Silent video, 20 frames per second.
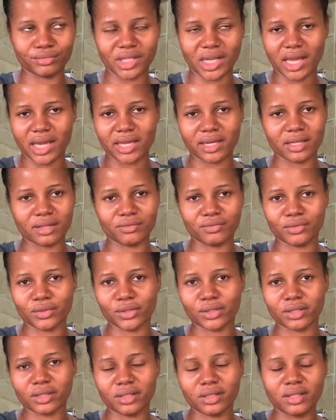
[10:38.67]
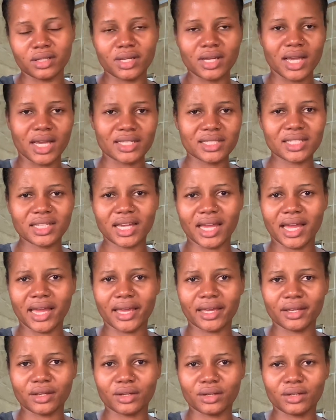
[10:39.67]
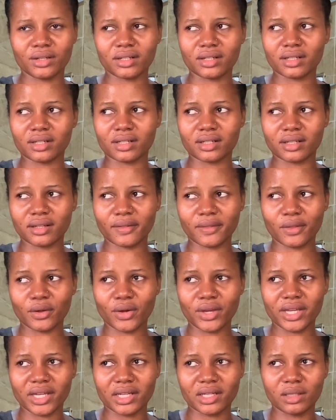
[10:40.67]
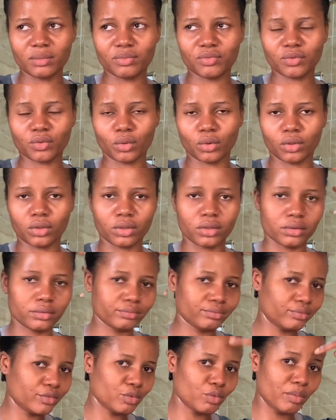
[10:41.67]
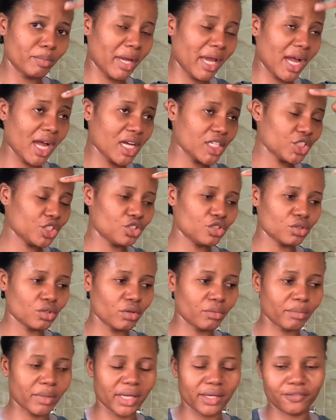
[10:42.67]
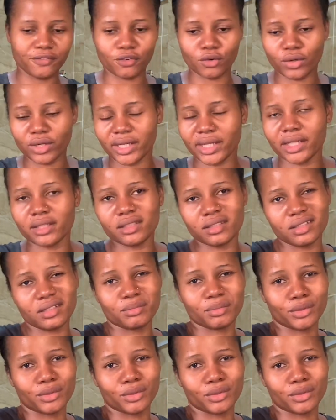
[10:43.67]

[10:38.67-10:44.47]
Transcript: I think I got a clip for with my ash on my forehead.